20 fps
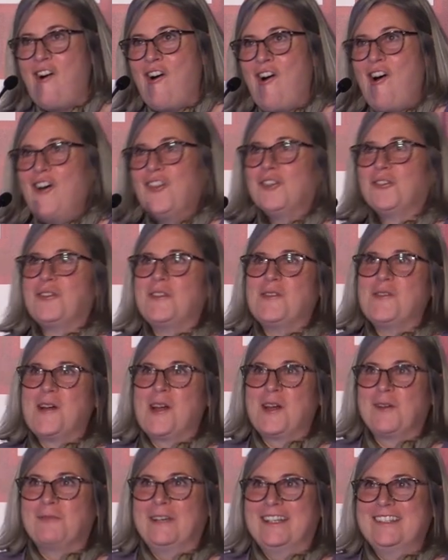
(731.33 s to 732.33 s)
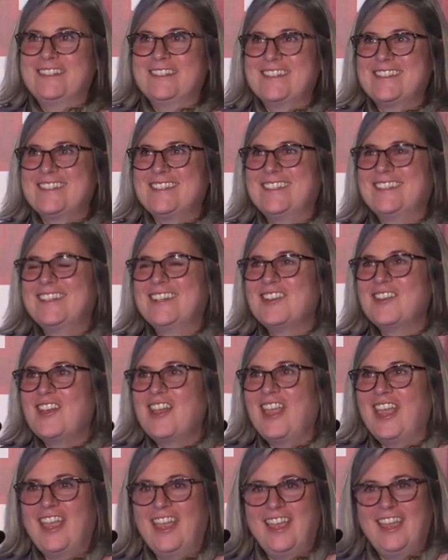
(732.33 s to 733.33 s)
all the requirements
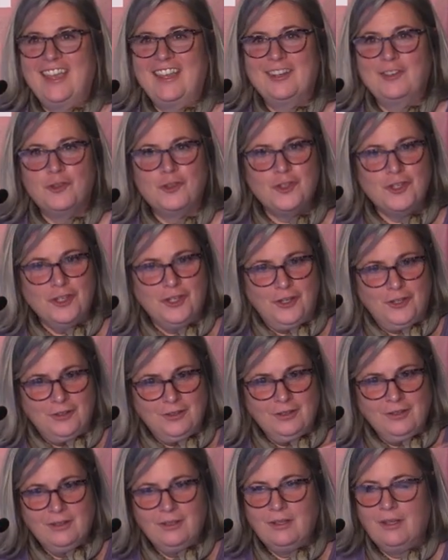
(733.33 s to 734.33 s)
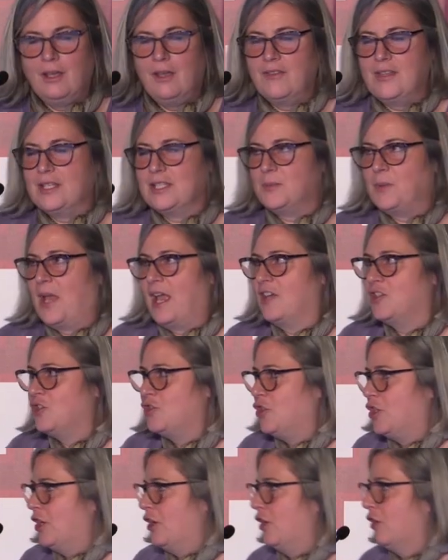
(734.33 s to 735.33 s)
in June of this
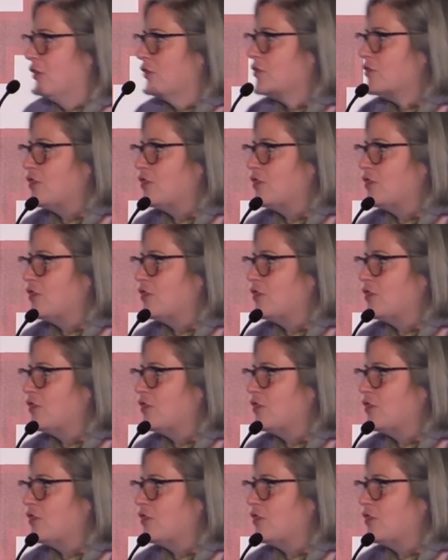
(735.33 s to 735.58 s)
past year.